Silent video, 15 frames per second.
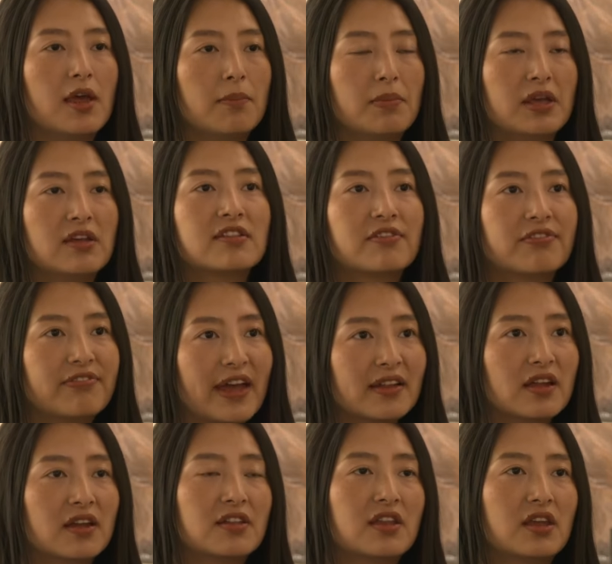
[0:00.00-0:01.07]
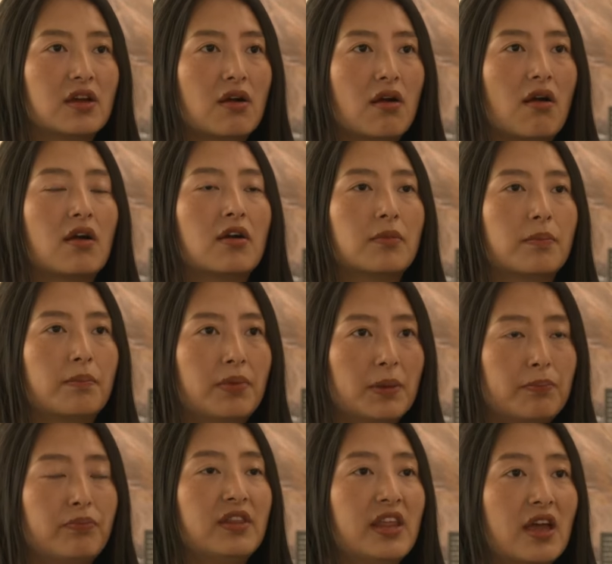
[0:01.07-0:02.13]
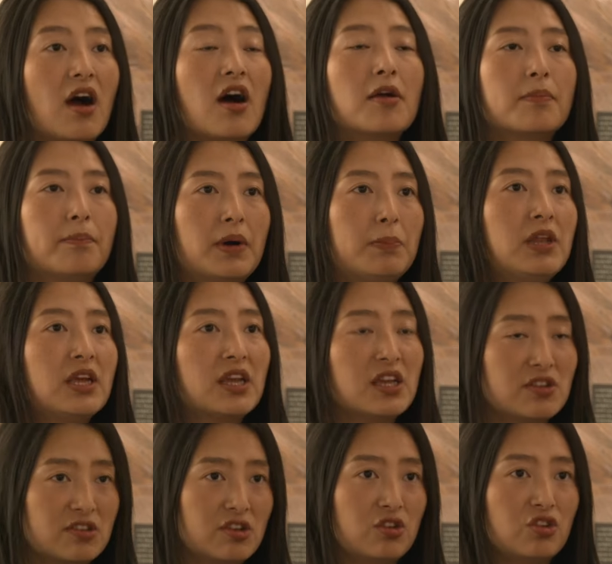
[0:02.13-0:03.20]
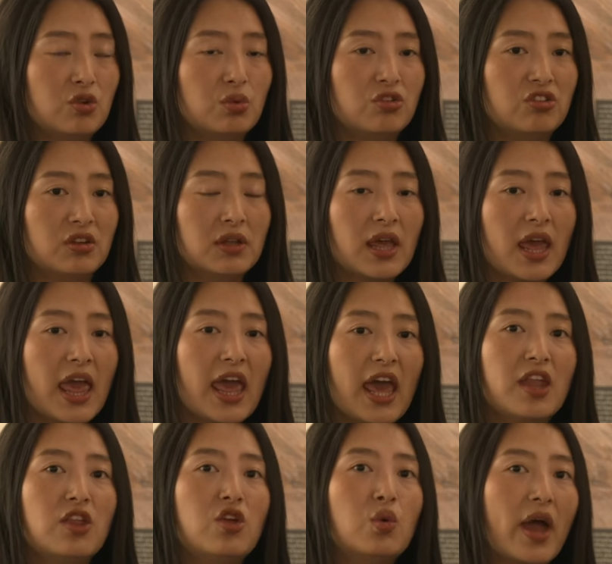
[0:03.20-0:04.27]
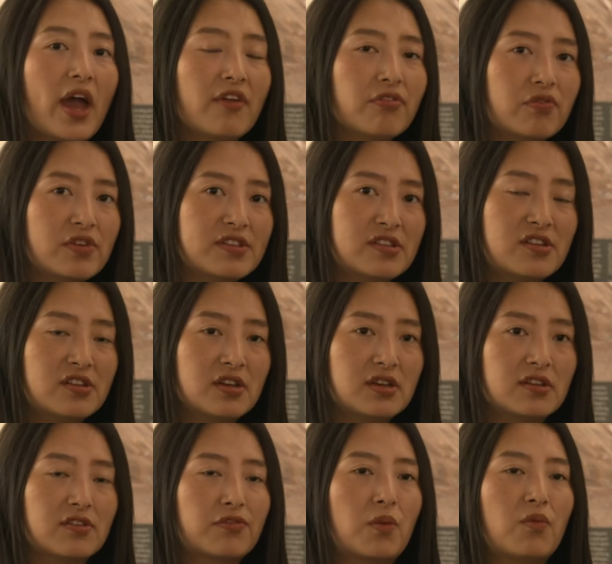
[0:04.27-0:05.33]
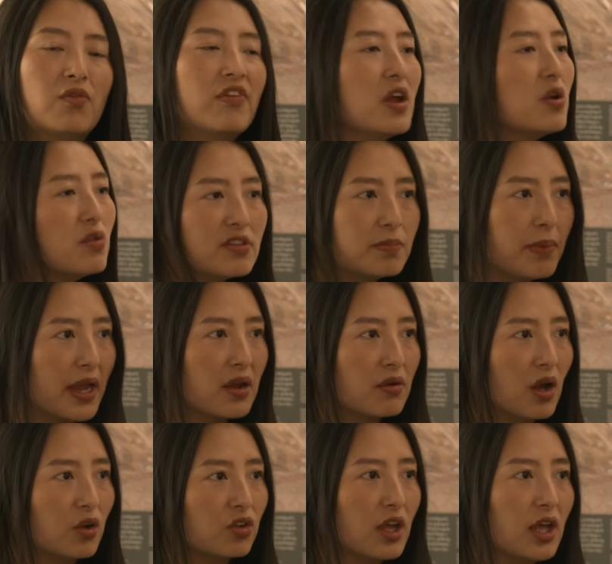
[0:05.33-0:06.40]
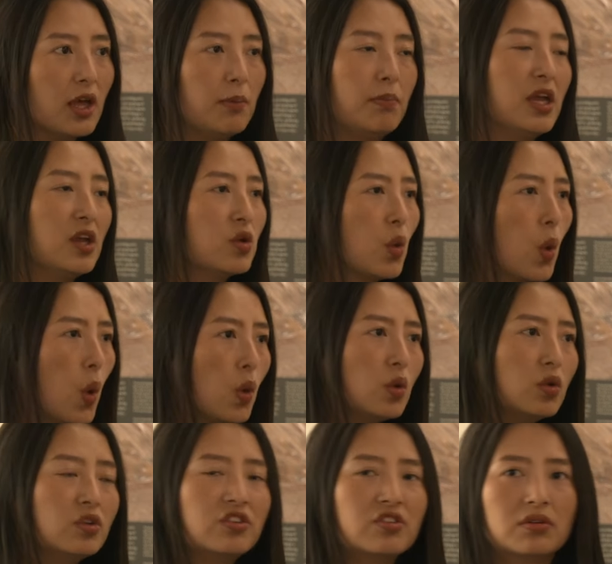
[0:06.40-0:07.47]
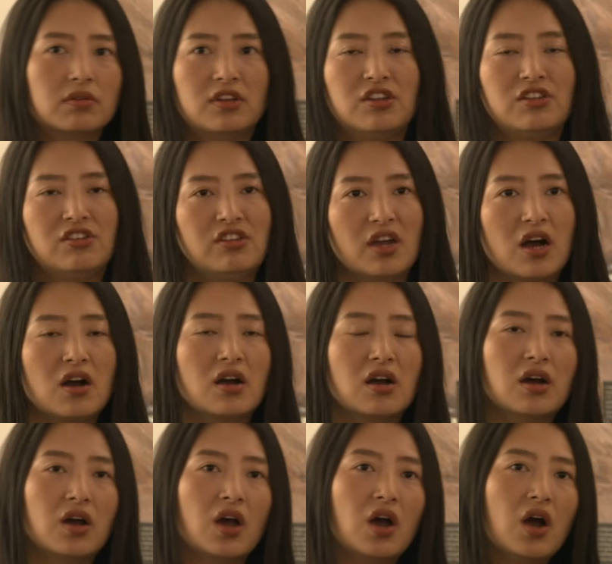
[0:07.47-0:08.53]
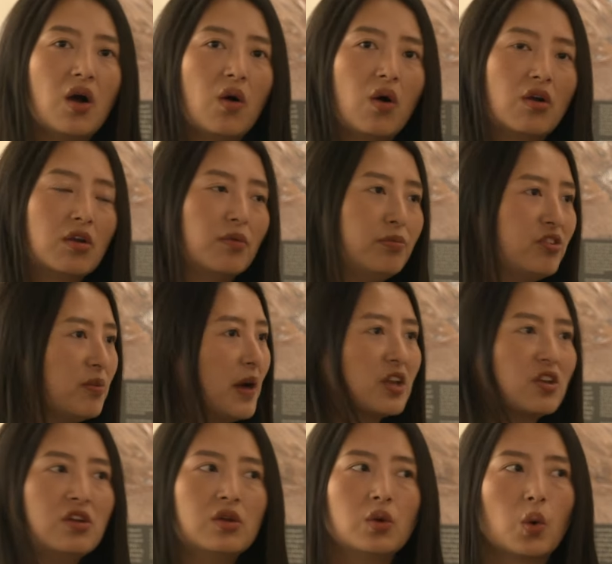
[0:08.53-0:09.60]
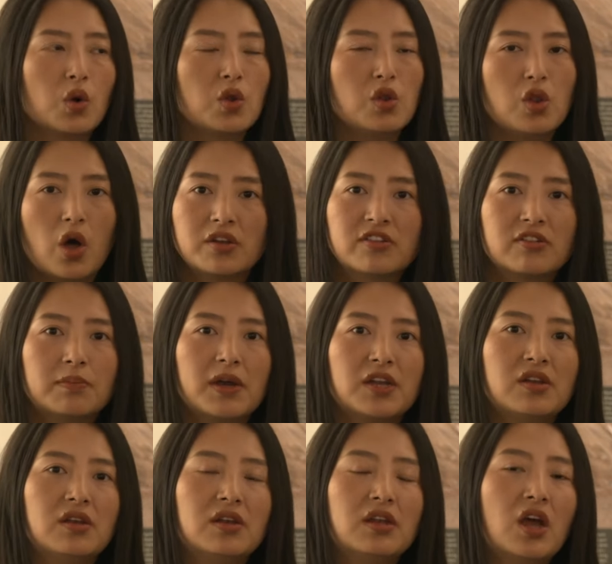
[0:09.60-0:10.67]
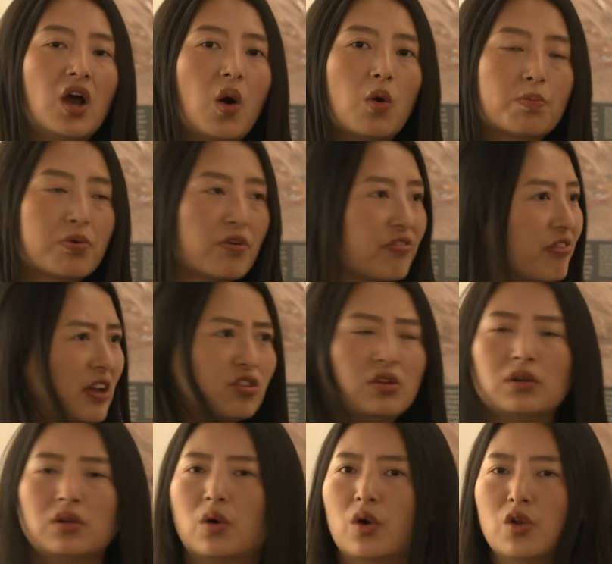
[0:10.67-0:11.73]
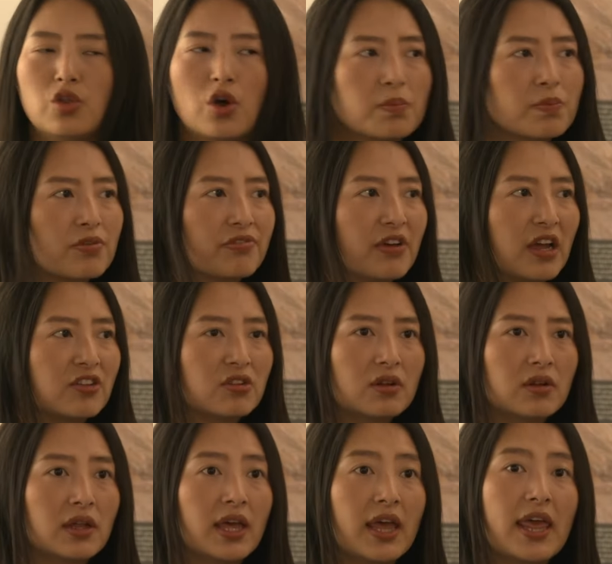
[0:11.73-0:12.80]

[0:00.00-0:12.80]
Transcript: because the fact that they are, but they are public institution and you have visitors from various background, be it old, young, or Tibetan or non-Tibetan, or professional or non-professional,